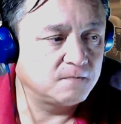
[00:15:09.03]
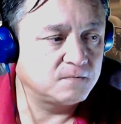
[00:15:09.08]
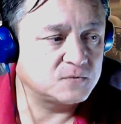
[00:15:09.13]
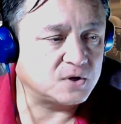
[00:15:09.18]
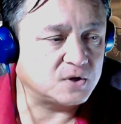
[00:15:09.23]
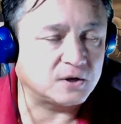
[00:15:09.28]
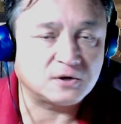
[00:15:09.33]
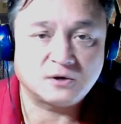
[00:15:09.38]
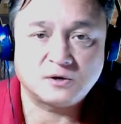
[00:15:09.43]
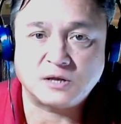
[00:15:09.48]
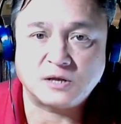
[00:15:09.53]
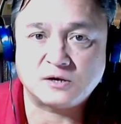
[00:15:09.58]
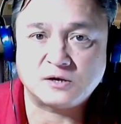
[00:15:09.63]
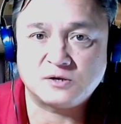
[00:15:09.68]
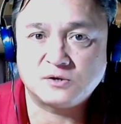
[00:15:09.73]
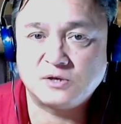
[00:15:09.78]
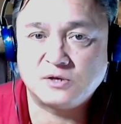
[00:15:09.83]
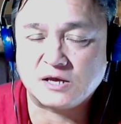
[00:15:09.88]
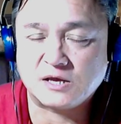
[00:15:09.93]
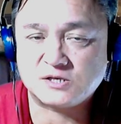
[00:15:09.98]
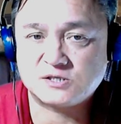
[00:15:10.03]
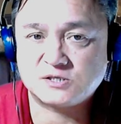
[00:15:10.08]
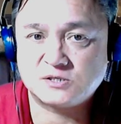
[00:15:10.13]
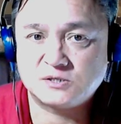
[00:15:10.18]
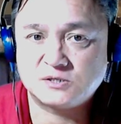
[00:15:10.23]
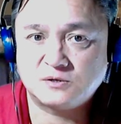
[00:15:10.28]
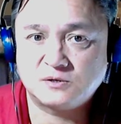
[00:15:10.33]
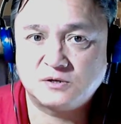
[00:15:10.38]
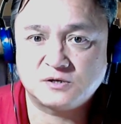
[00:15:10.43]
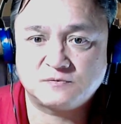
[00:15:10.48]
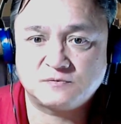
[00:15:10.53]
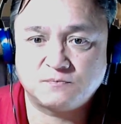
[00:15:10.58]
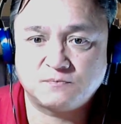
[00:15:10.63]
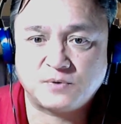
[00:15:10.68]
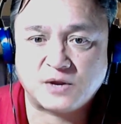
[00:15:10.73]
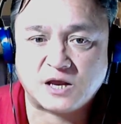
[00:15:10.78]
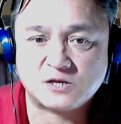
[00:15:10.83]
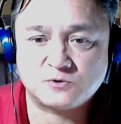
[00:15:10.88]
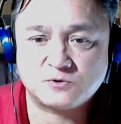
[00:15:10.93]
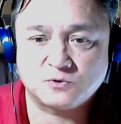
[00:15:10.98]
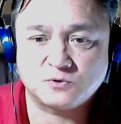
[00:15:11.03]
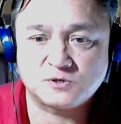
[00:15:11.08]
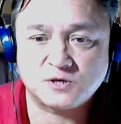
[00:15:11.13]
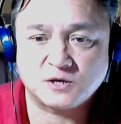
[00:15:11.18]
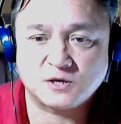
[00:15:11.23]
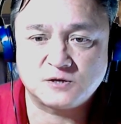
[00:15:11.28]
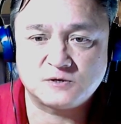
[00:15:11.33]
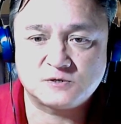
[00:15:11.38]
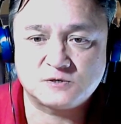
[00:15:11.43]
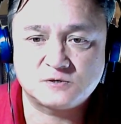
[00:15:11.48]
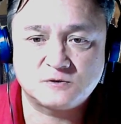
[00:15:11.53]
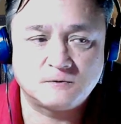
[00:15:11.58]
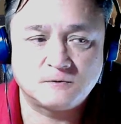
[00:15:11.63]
So I don't have to guess just from passwords. I could just,